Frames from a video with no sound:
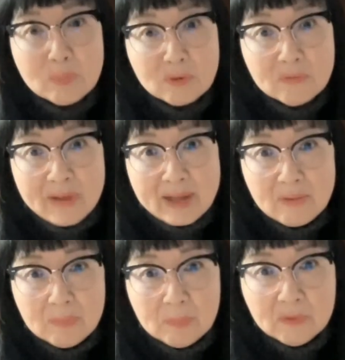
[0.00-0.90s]

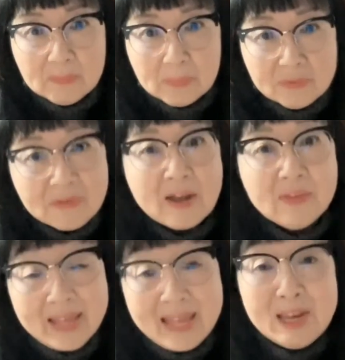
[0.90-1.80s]
provide
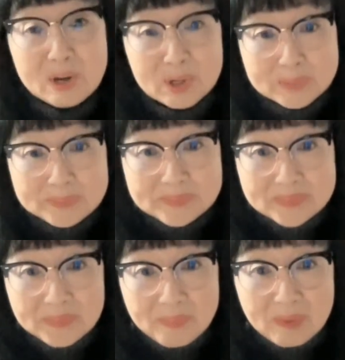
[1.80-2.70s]
the anchor
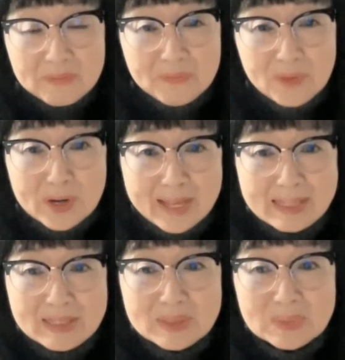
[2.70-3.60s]
for
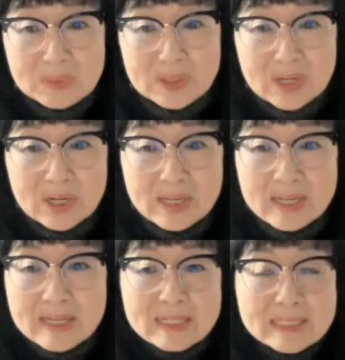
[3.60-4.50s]
Kellen's work.
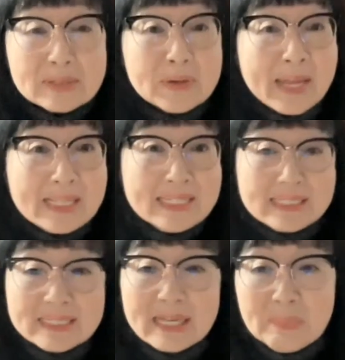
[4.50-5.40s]
So,
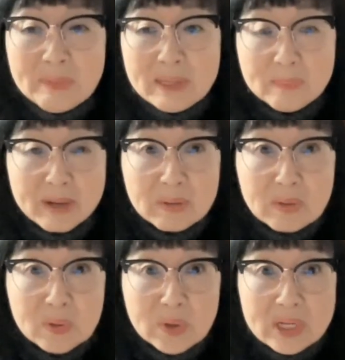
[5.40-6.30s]
Kellen, tell me about
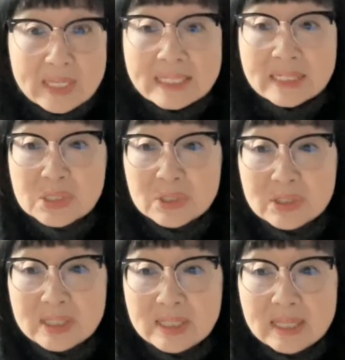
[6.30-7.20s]
your
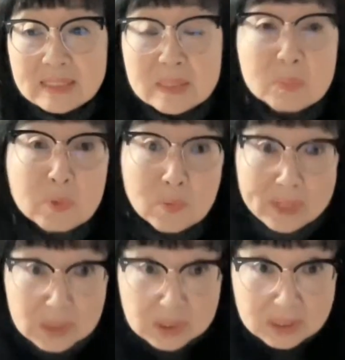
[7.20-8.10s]
initial
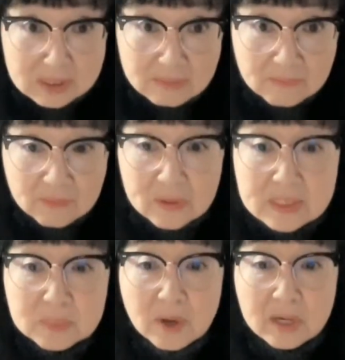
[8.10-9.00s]
inspiration for
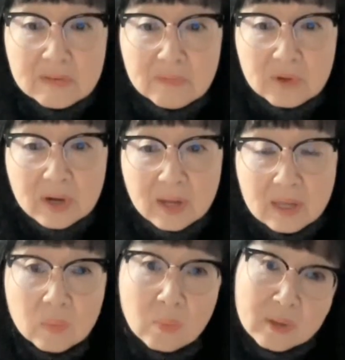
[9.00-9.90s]
this body of work
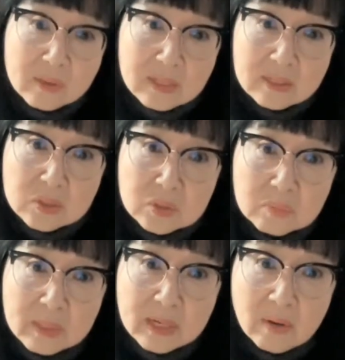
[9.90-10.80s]
and what the
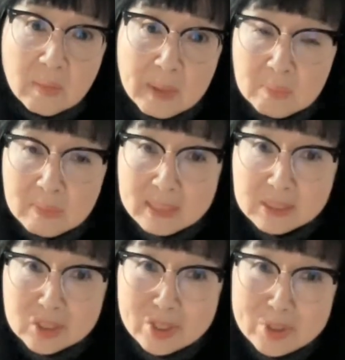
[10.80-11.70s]
internment era might mean
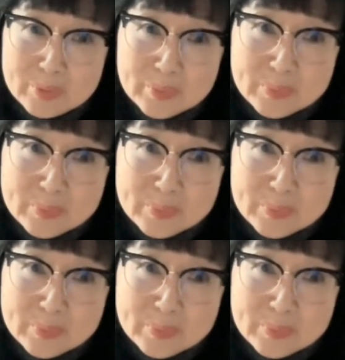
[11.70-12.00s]
to you.